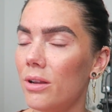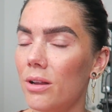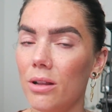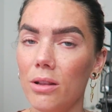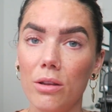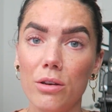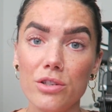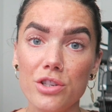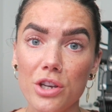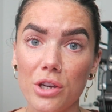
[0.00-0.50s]

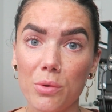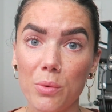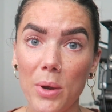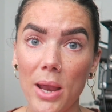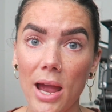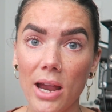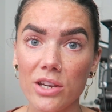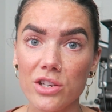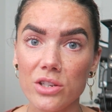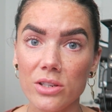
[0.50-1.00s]
allergic
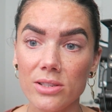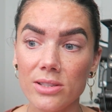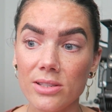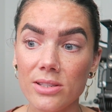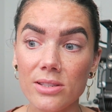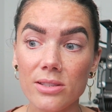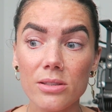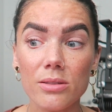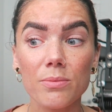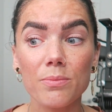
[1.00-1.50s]

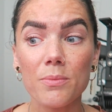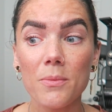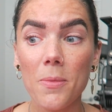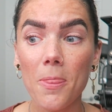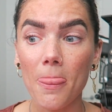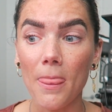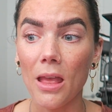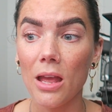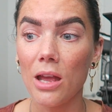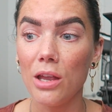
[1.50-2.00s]
reactions.
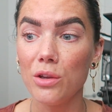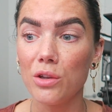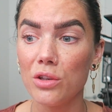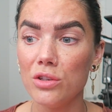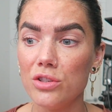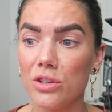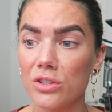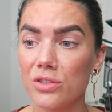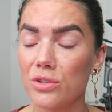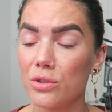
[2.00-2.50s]
You
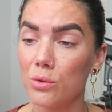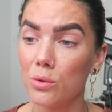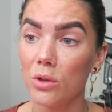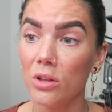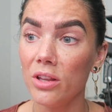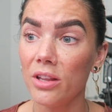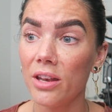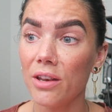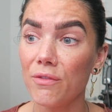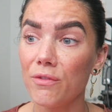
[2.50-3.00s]
can just
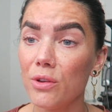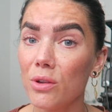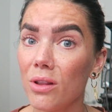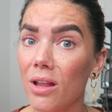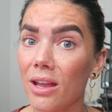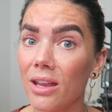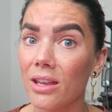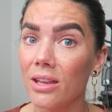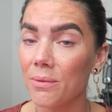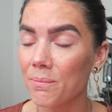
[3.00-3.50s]
Google it if you
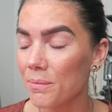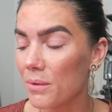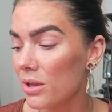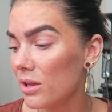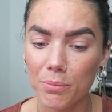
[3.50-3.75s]
like.